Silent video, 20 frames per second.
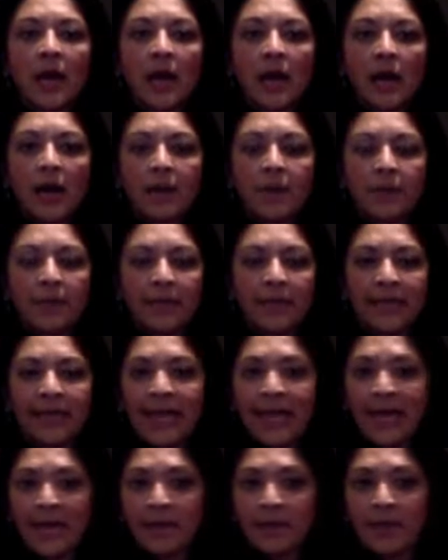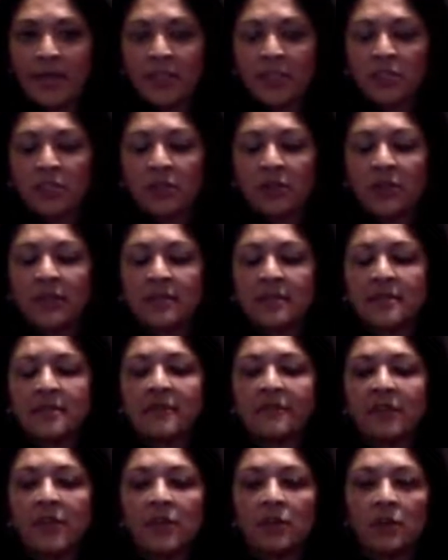like I had a patient who had
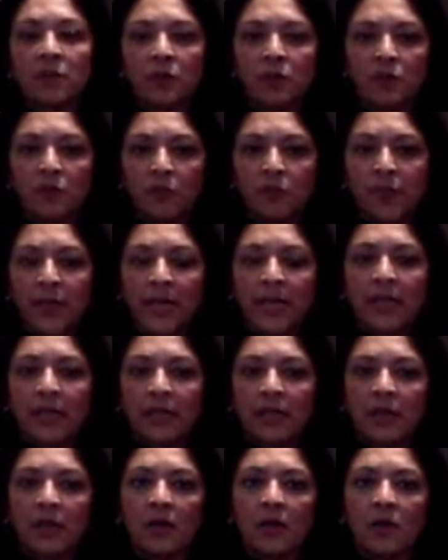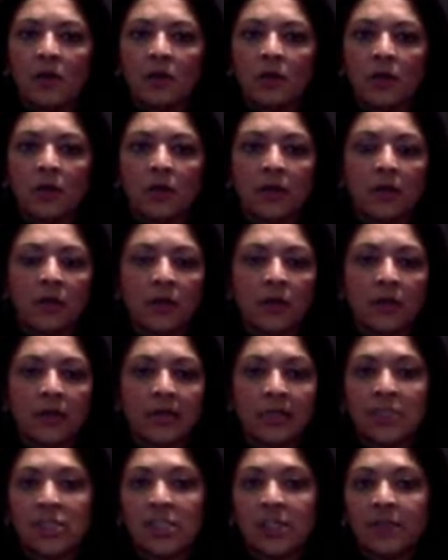severe nerve pain,
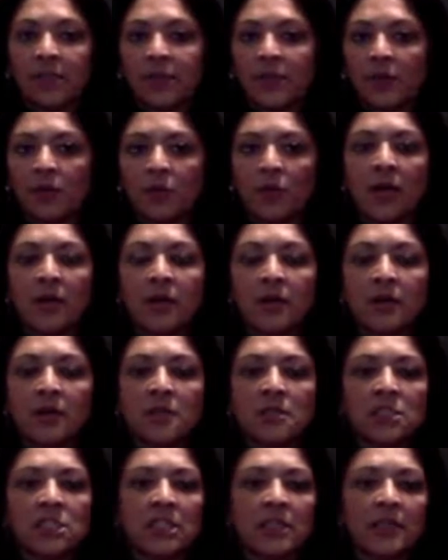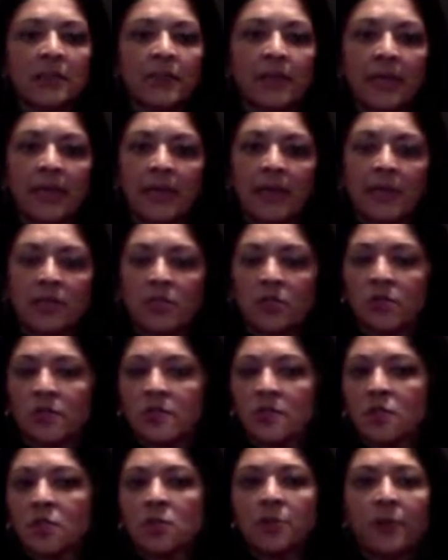like she had been a runner, she was
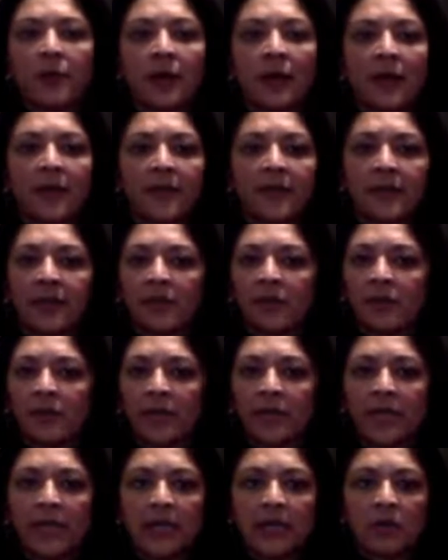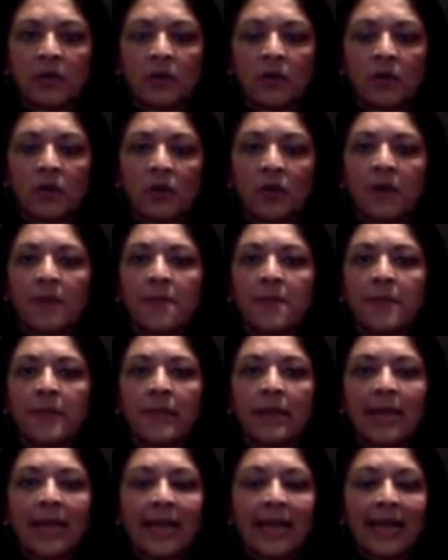super healthy, 38-year-old,
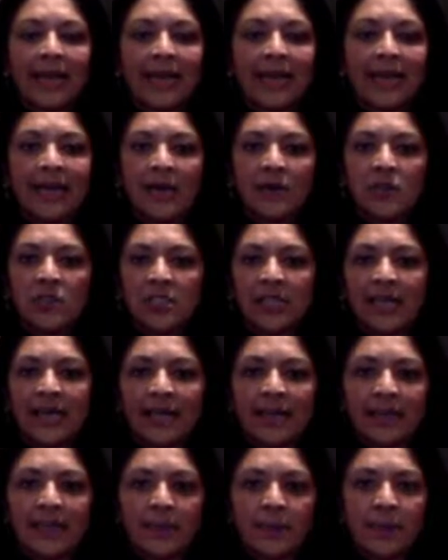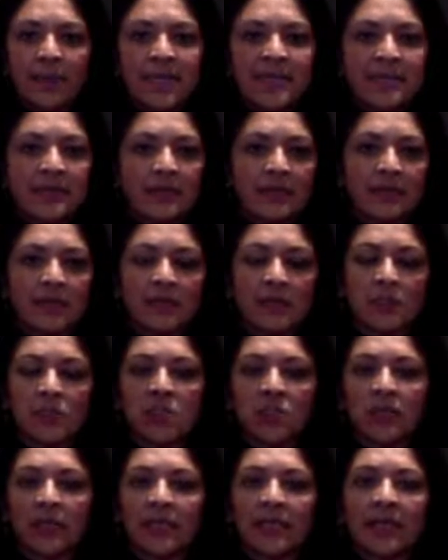and now she had like pins and needles
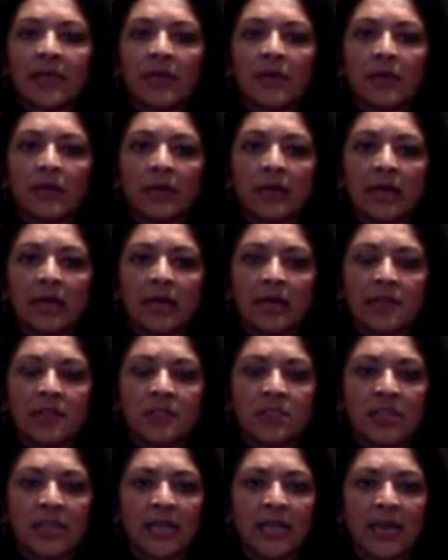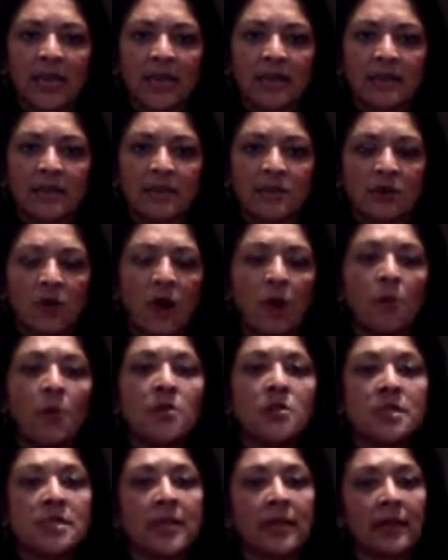shooting down her legs. She had
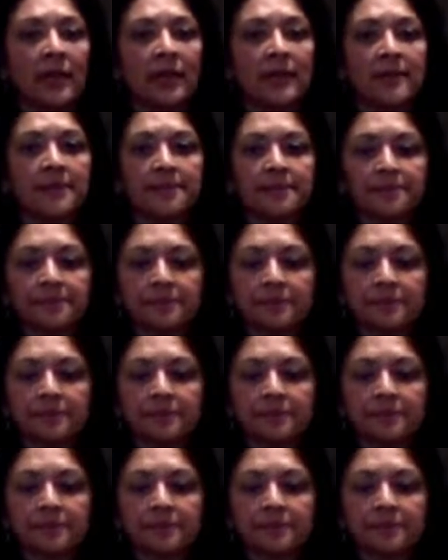almost like a